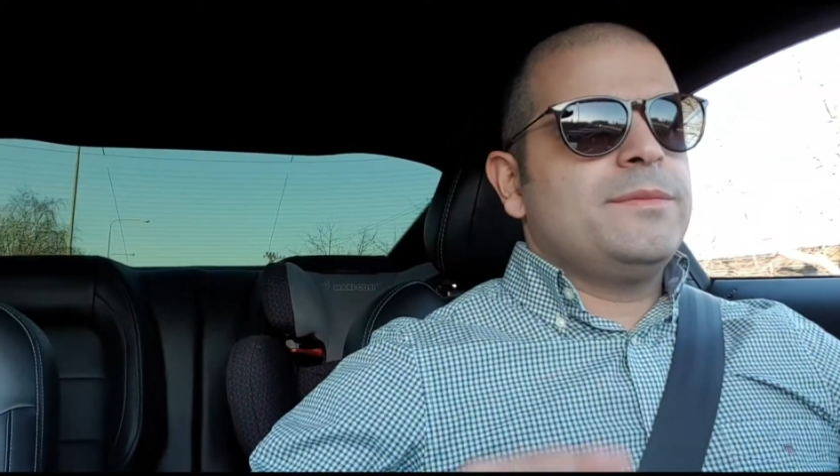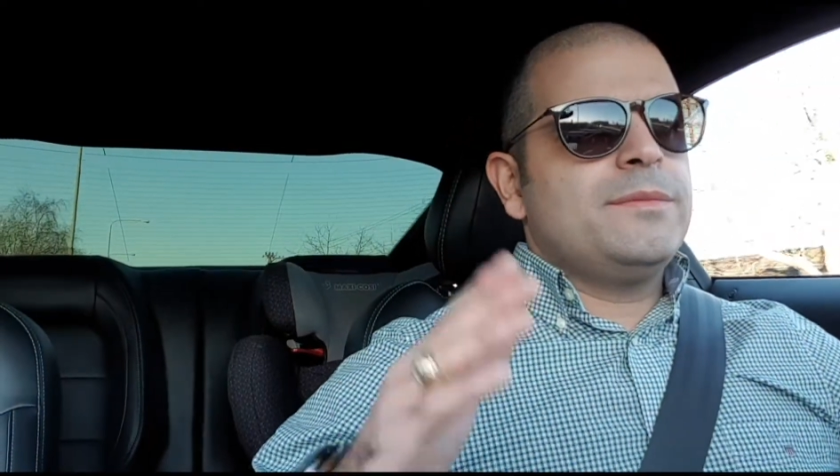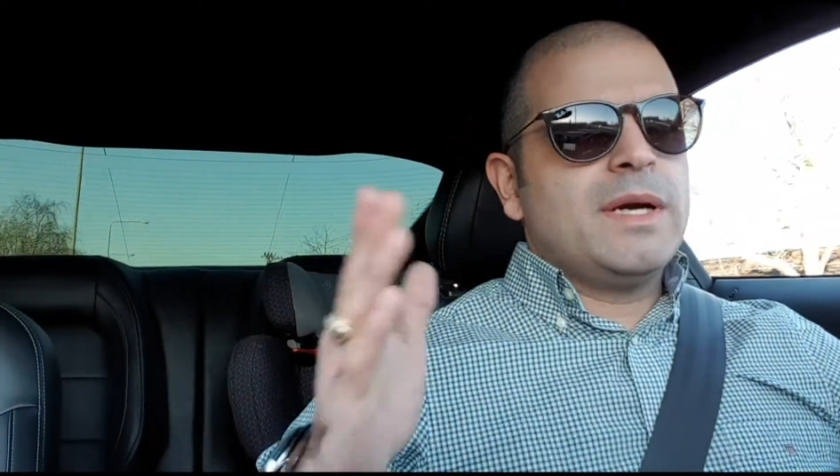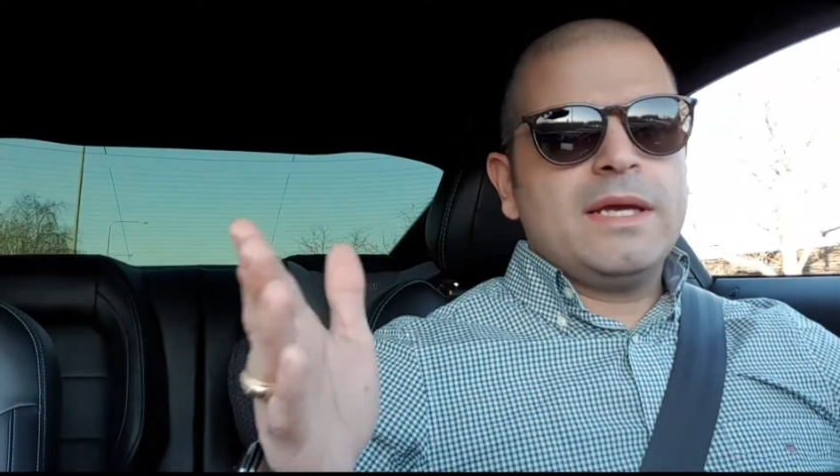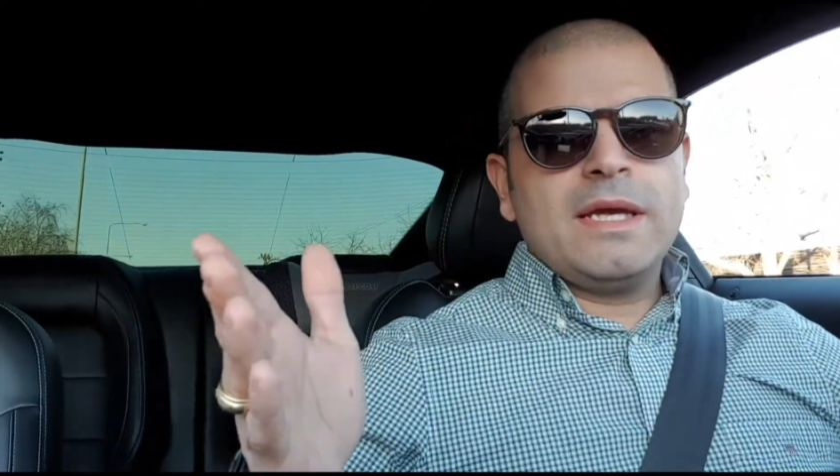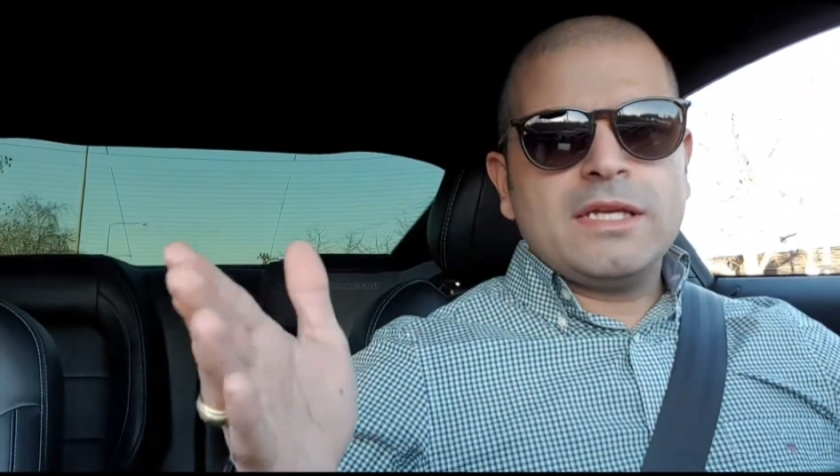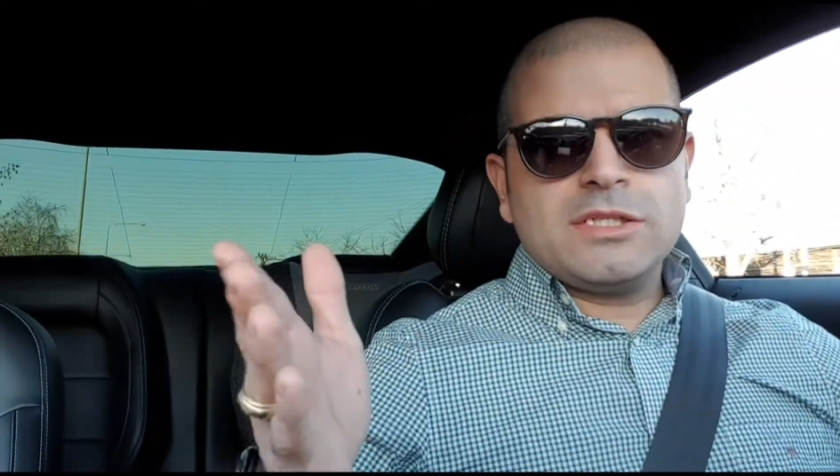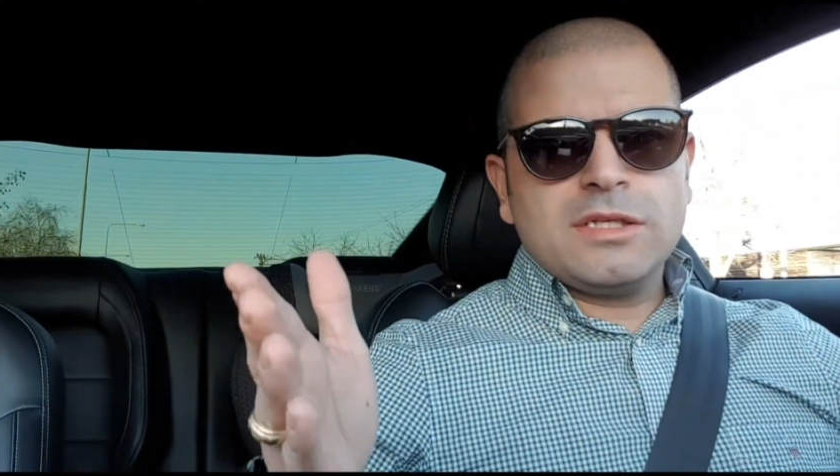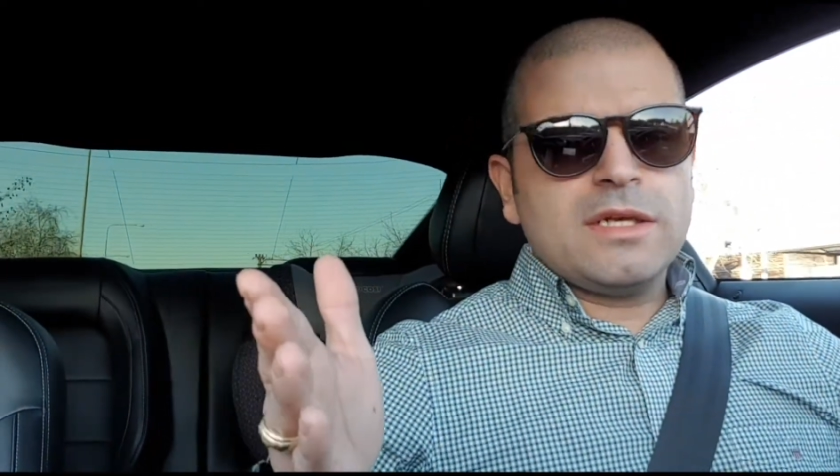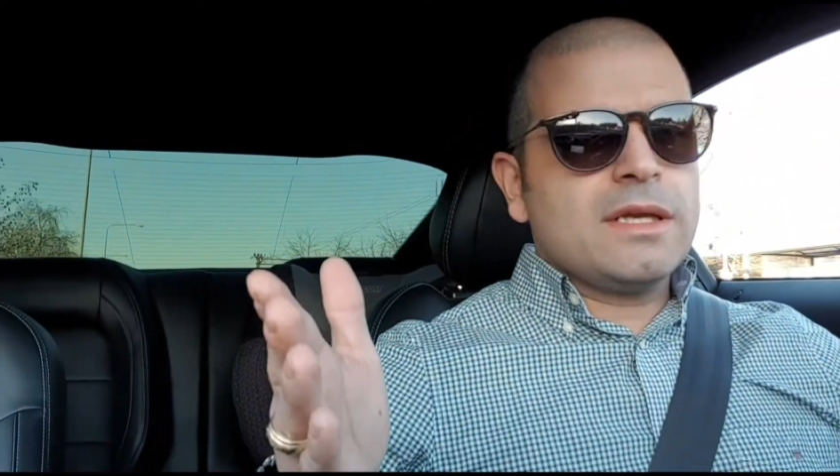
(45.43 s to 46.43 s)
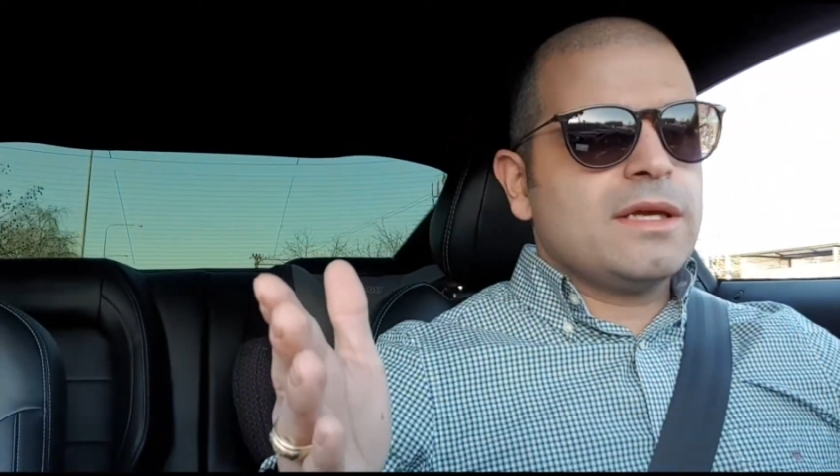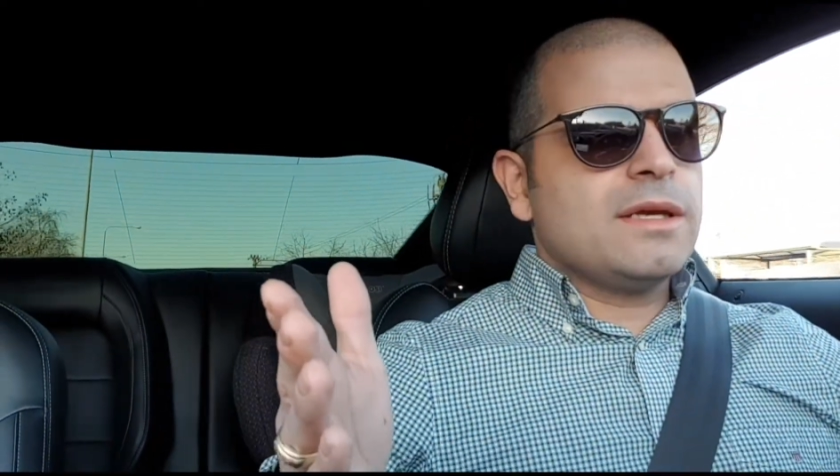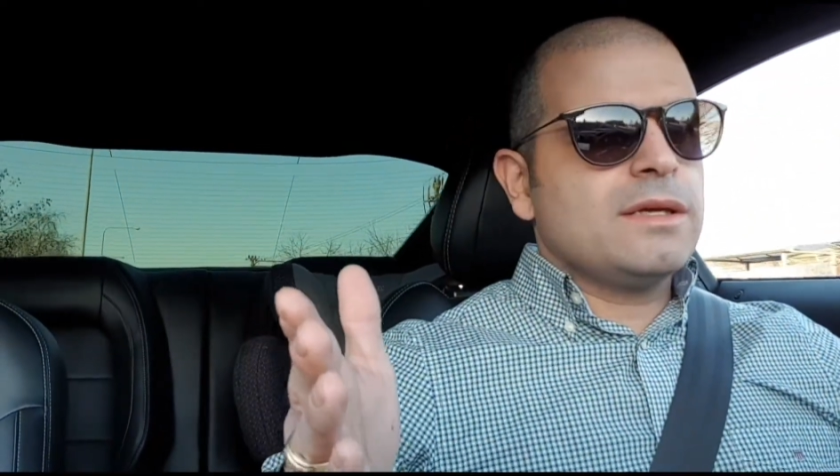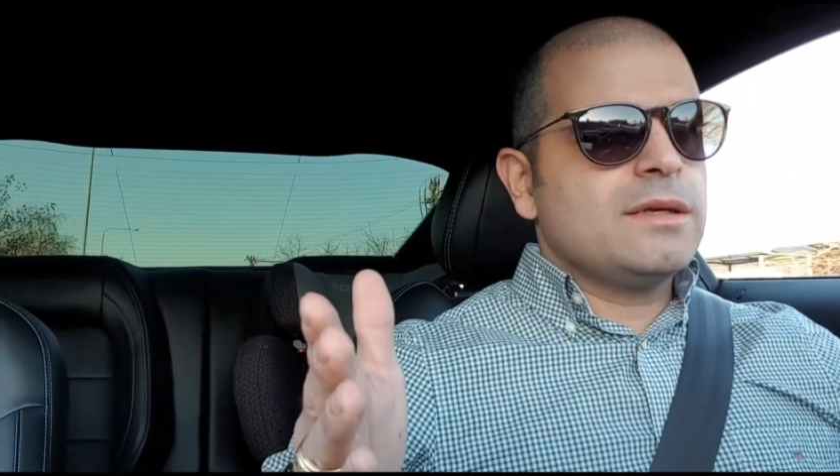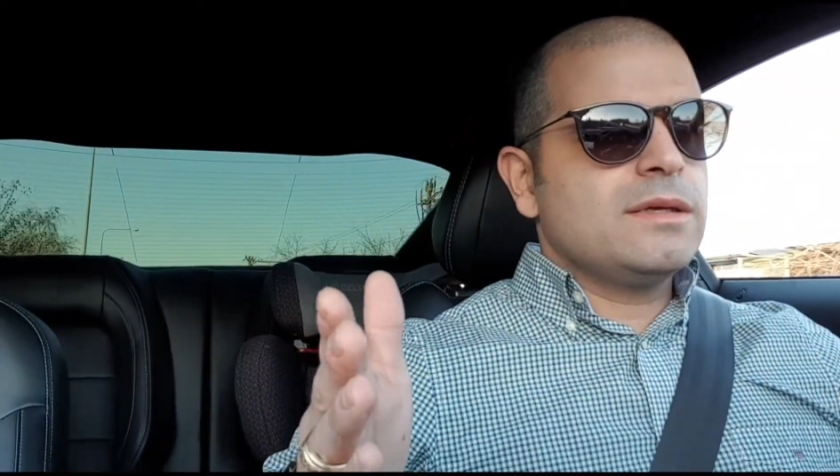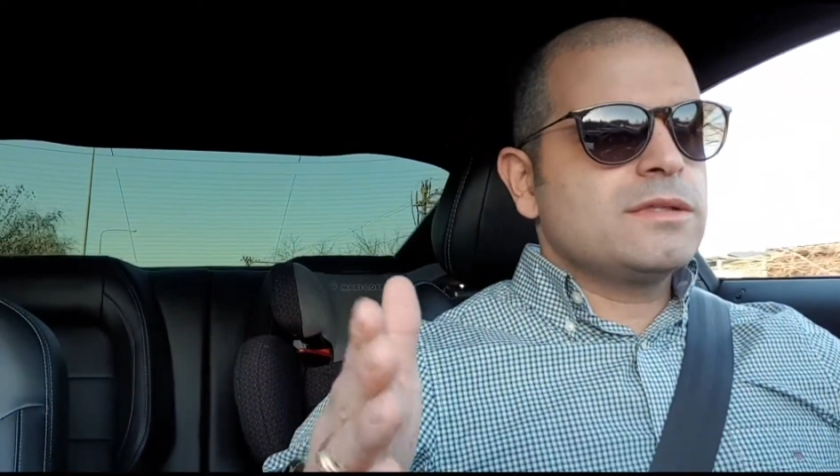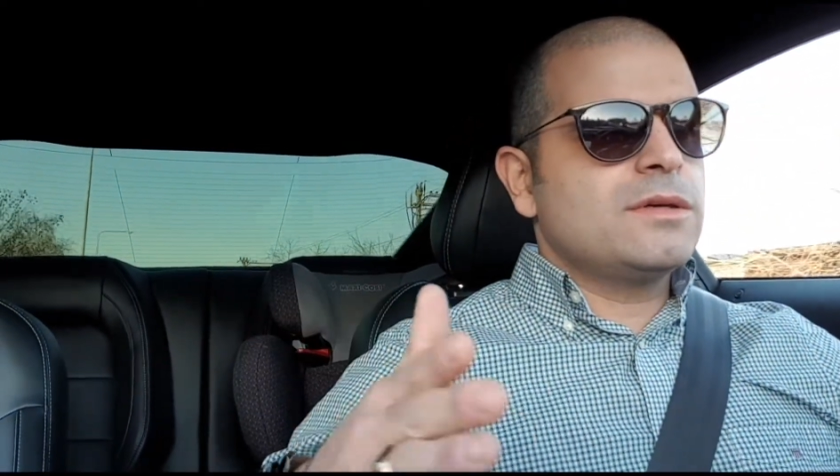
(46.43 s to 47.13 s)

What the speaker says: my engine is